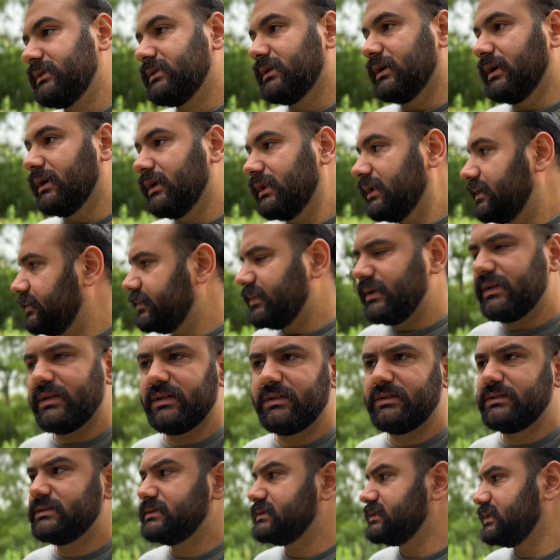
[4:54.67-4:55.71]
Let me
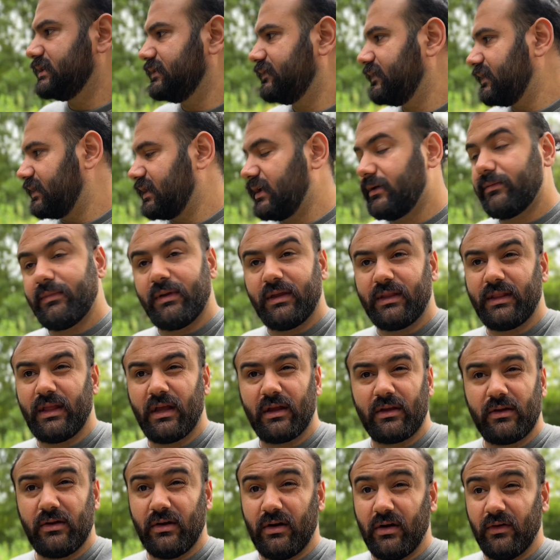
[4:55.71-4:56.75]
see if I can make
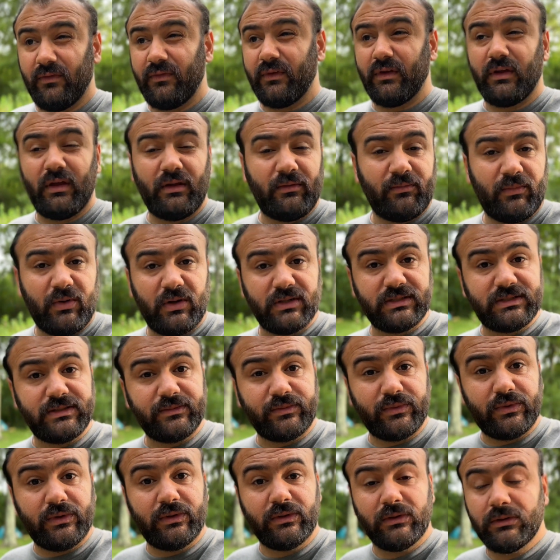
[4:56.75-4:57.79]
that coffee
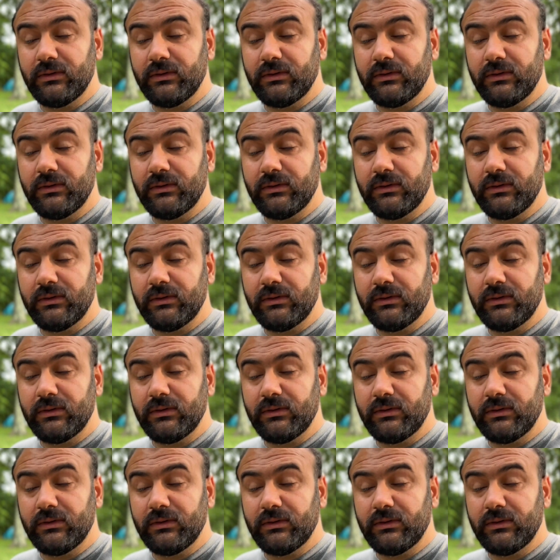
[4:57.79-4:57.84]
possible.